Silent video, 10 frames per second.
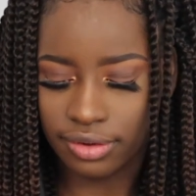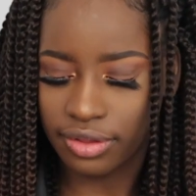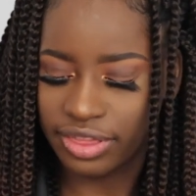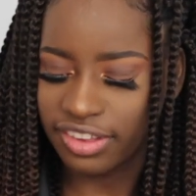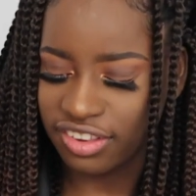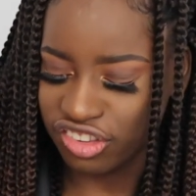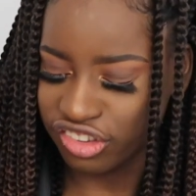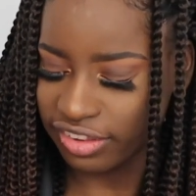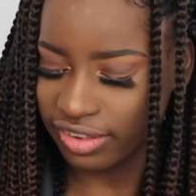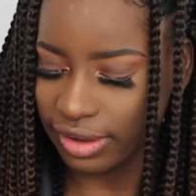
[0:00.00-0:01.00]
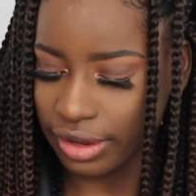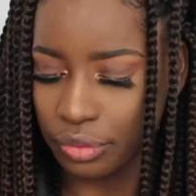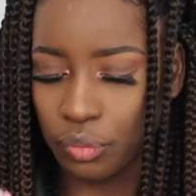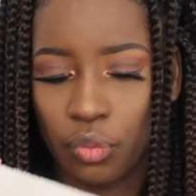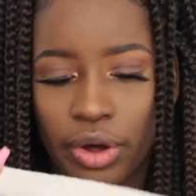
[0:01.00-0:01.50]
So this is just like
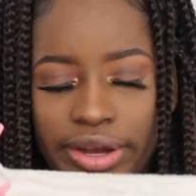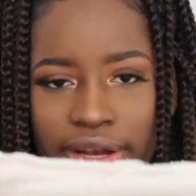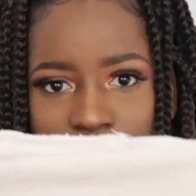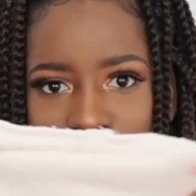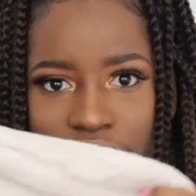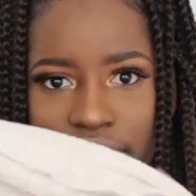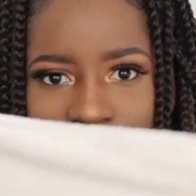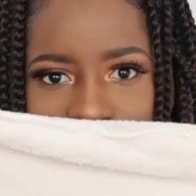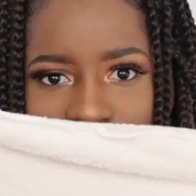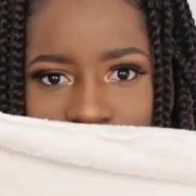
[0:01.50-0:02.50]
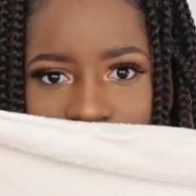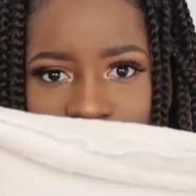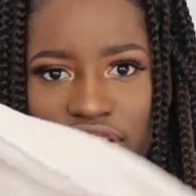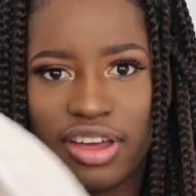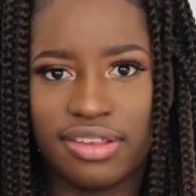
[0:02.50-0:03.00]
one layer, like that's
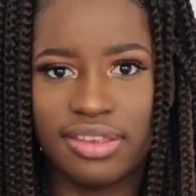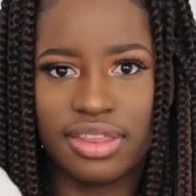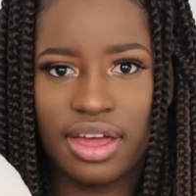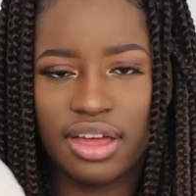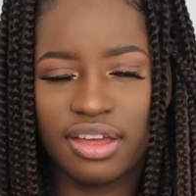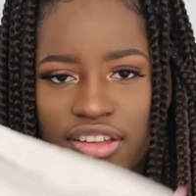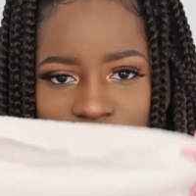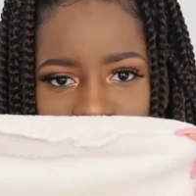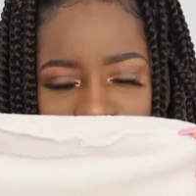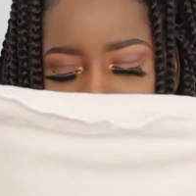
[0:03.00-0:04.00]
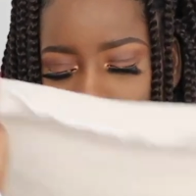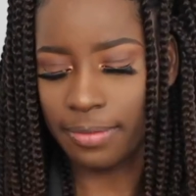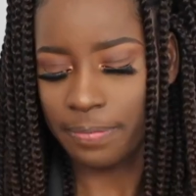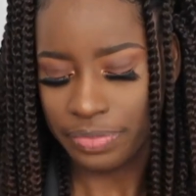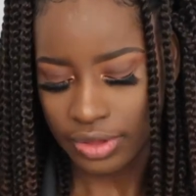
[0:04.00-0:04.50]
it. You guys see that? That's
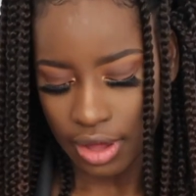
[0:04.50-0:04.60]
it.